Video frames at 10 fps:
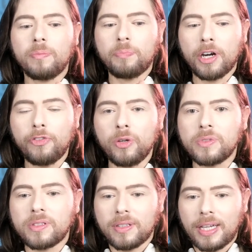
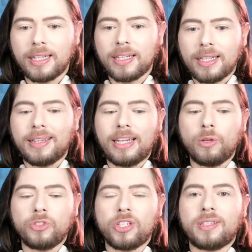perfumes, they
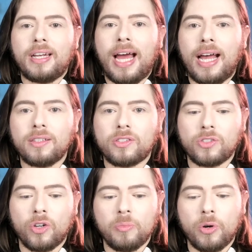don't just
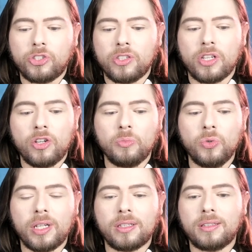enhance your emotions and your
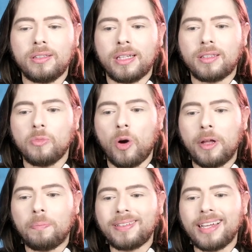mood at the
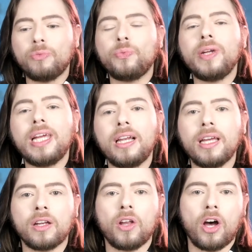moment, but they really
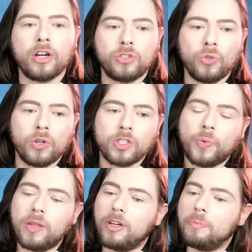unlock doors,
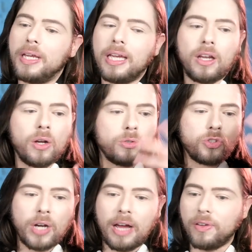whether it be, you know,
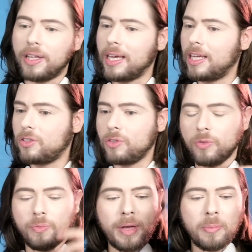traveling
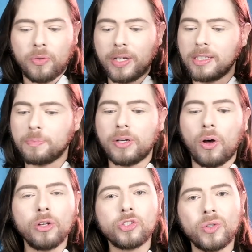into memories, but
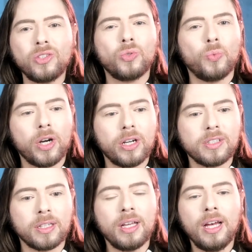also into
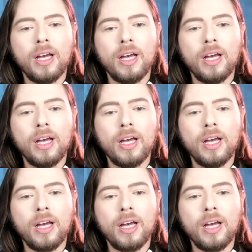words and